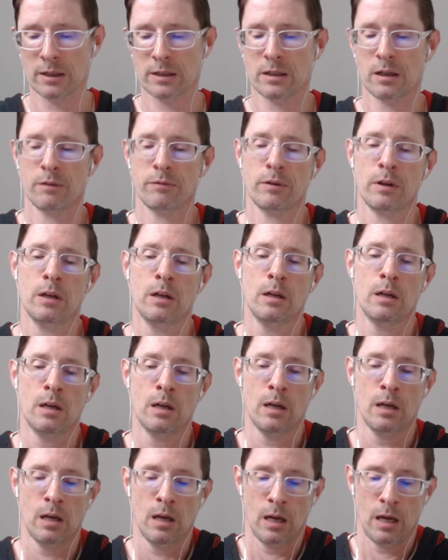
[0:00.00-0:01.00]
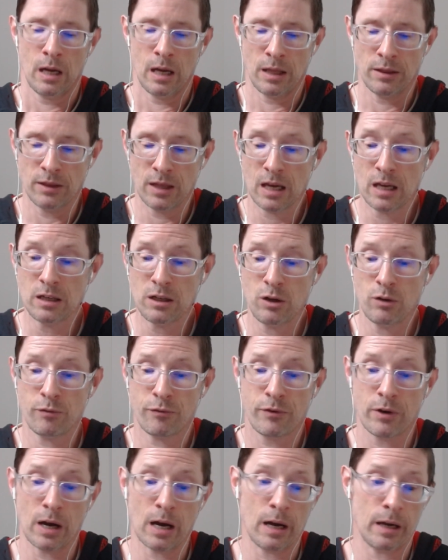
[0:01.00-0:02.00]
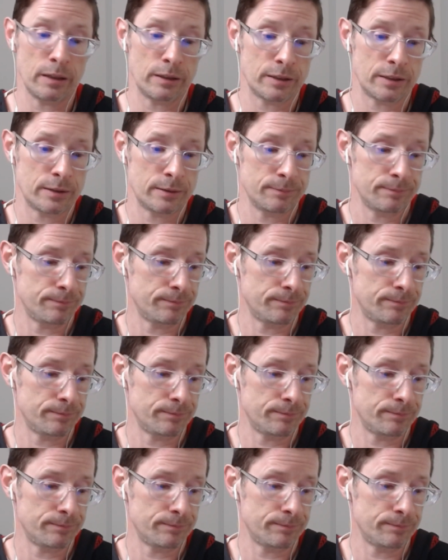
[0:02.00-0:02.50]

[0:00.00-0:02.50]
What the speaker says: stuff. And then you've got